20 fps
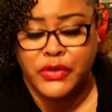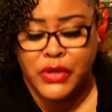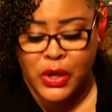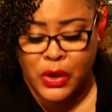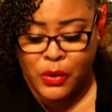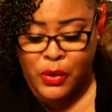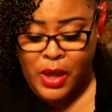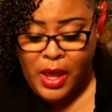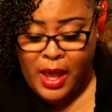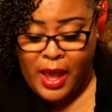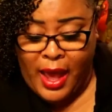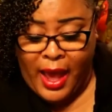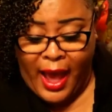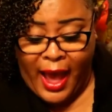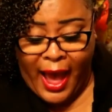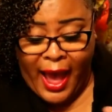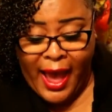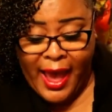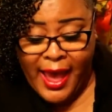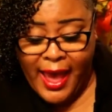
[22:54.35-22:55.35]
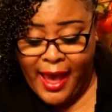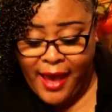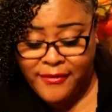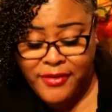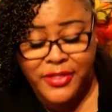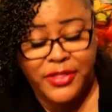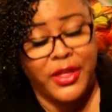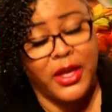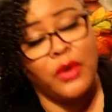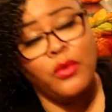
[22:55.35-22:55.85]
So I
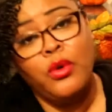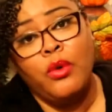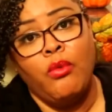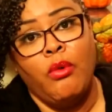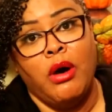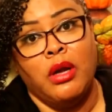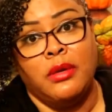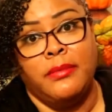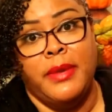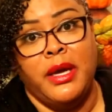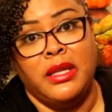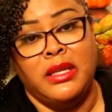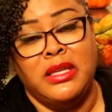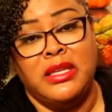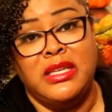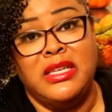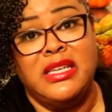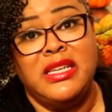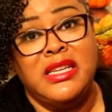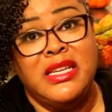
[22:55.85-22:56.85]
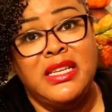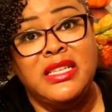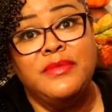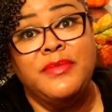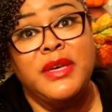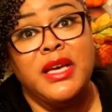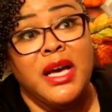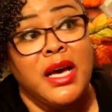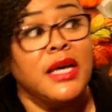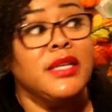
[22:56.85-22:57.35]
have a thing with watermelon and it
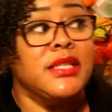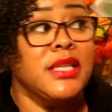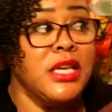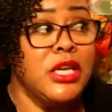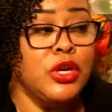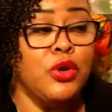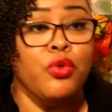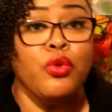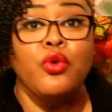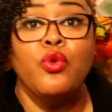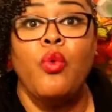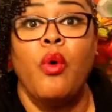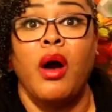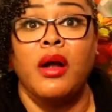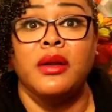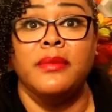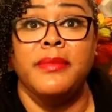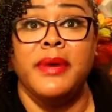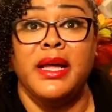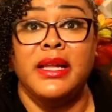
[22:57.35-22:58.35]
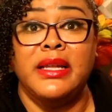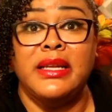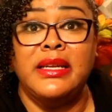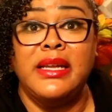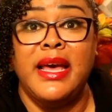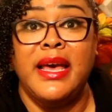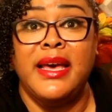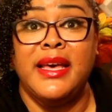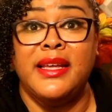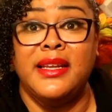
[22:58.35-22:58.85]
is because he grew
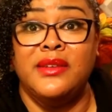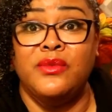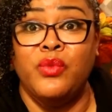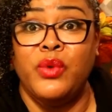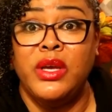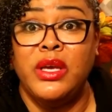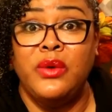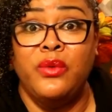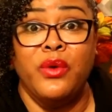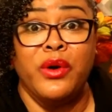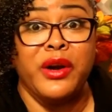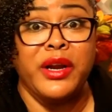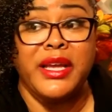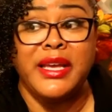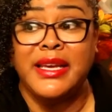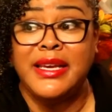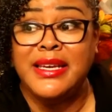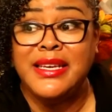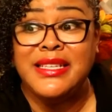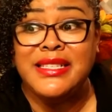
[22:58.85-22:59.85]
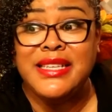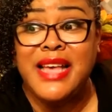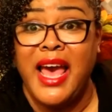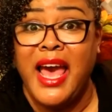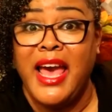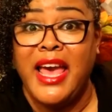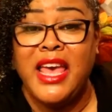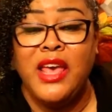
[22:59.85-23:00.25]
watermelon and we were kids.